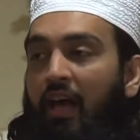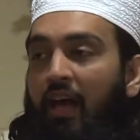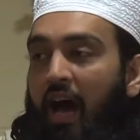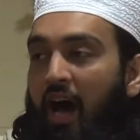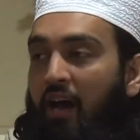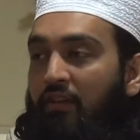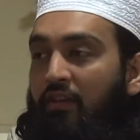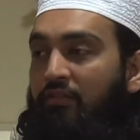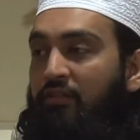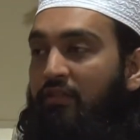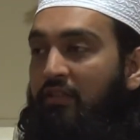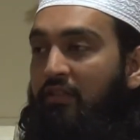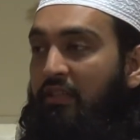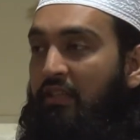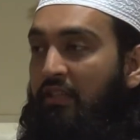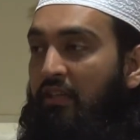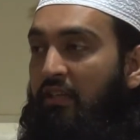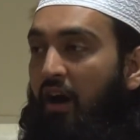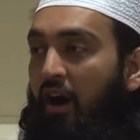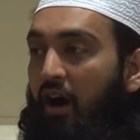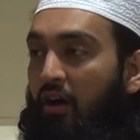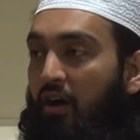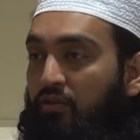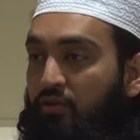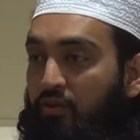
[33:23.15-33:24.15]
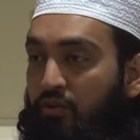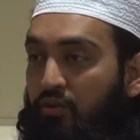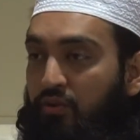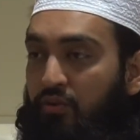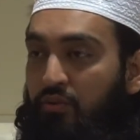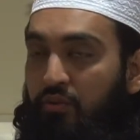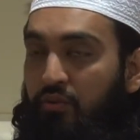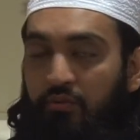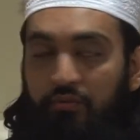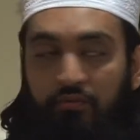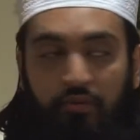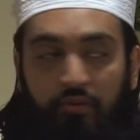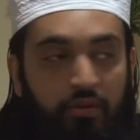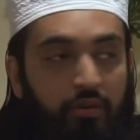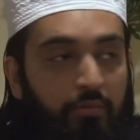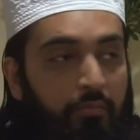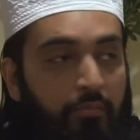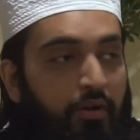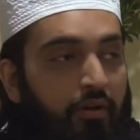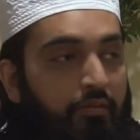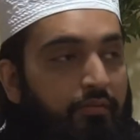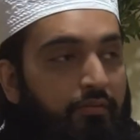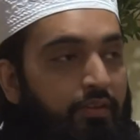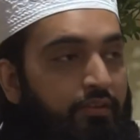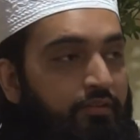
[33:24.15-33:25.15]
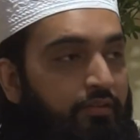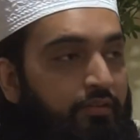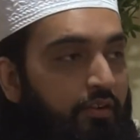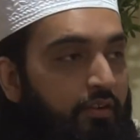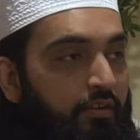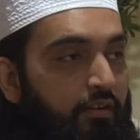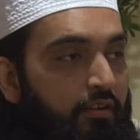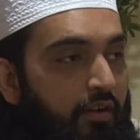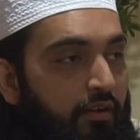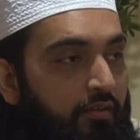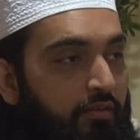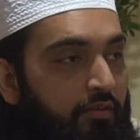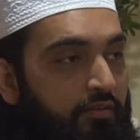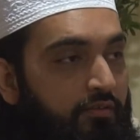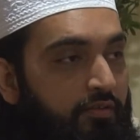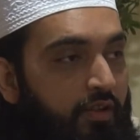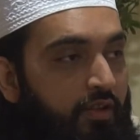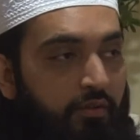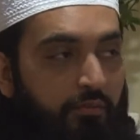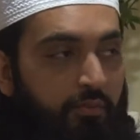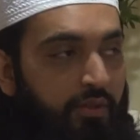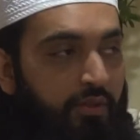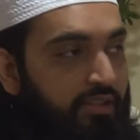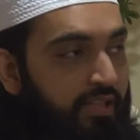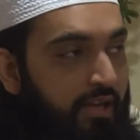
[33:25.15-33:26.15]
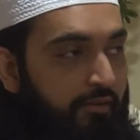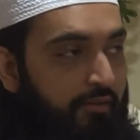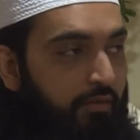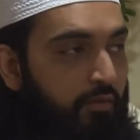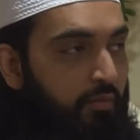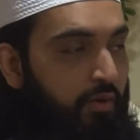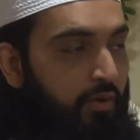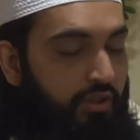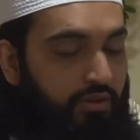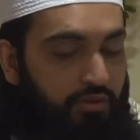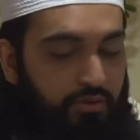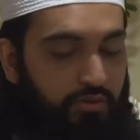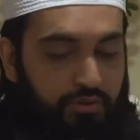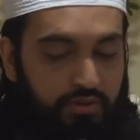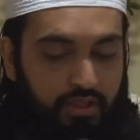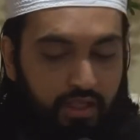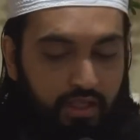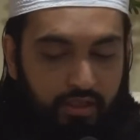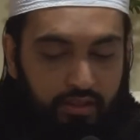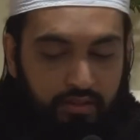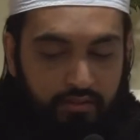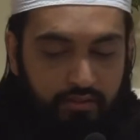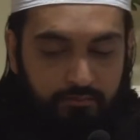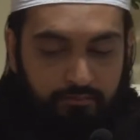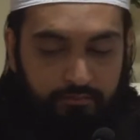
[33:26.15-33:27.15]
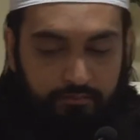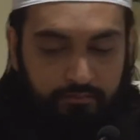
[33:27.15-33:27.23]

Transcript: actually are true for the Prophet whichever one you take.